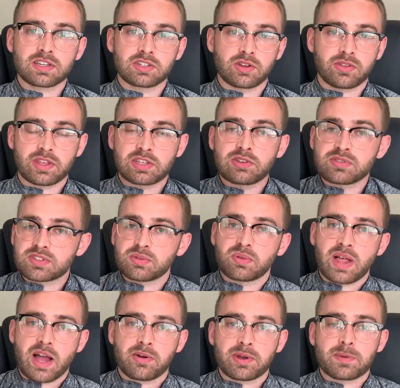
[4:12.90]
They used to
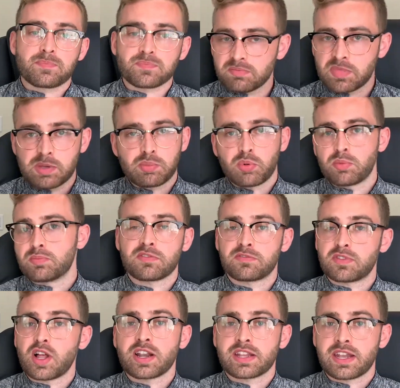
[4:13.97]
allow it, people
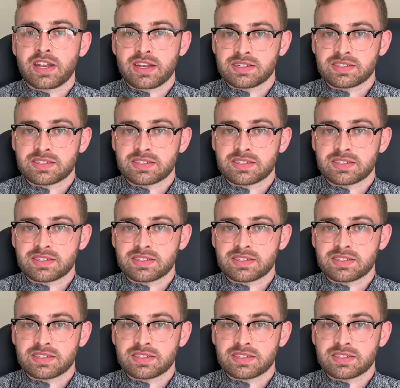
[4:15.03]
flooded it